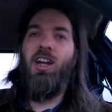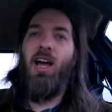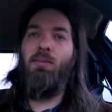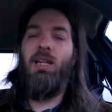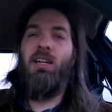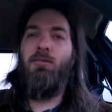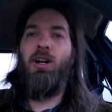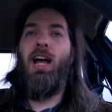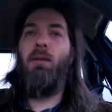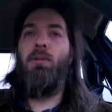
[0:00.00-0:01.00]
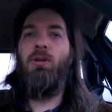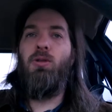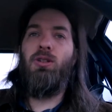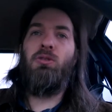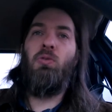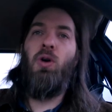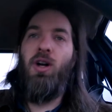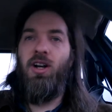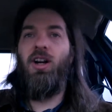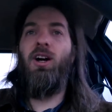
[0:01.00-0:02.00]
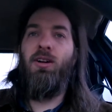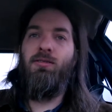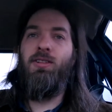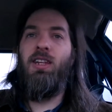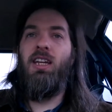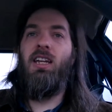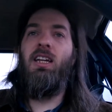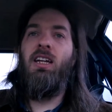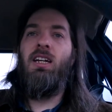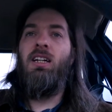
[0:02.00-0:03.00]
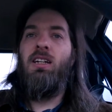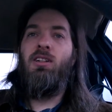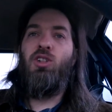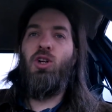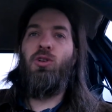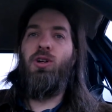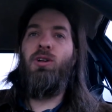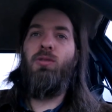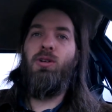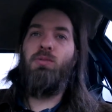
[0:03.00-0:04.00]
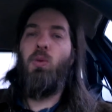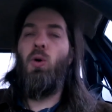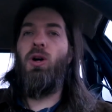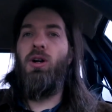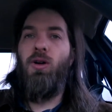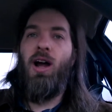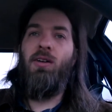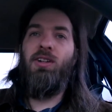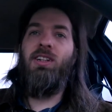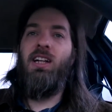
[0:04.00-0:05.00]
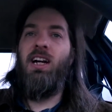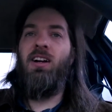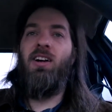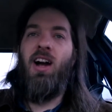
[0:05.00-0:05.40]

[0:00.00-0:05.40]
I believe what happened was one of the children was poking around in there,